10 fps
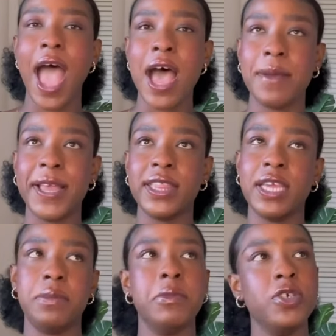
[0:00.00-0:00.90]
And
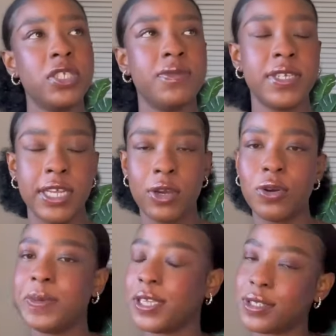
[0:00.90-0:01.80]
then most of the
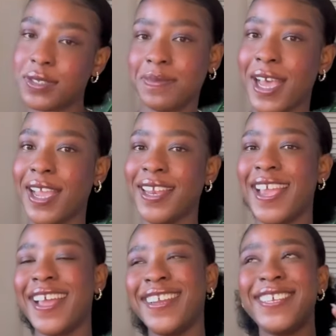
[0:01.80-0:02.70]
decor pieces of mine,
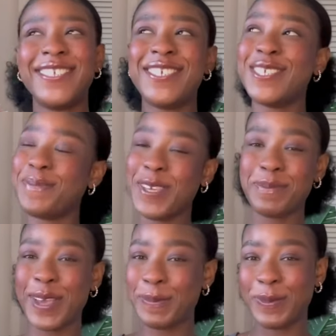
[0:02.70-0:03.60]
and it's just been
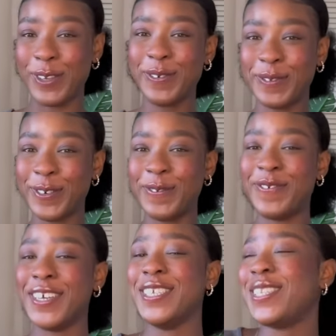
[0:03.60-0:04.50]
my beautiful
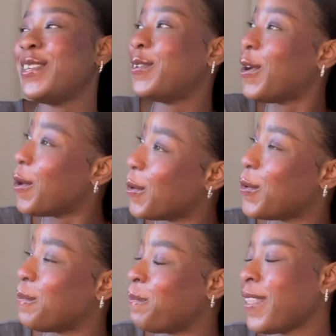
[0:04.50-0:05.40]
first little
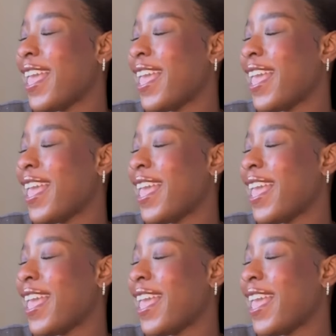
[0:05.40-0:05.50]
home,